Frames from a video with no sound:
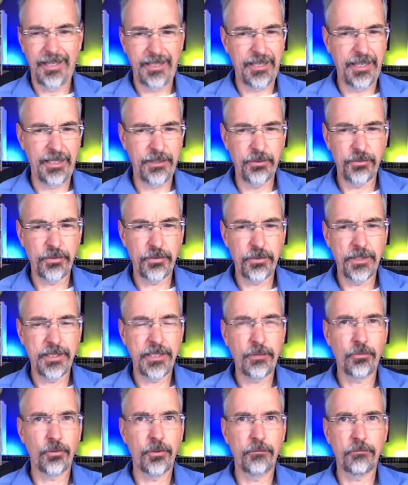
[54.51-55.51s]
I don't know that they
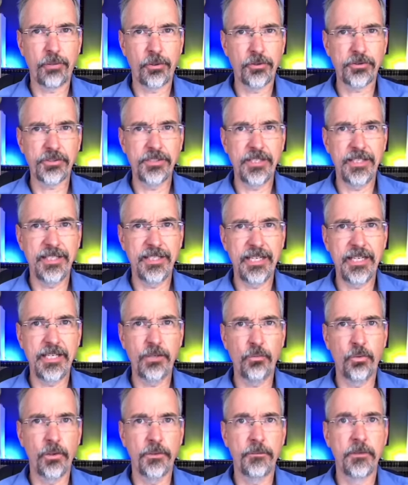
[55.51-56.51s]
were impersonating
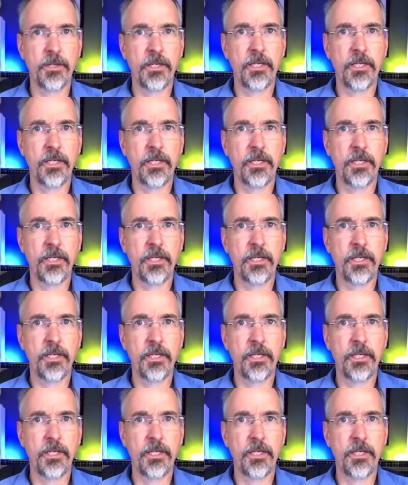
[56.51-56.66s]
anyone.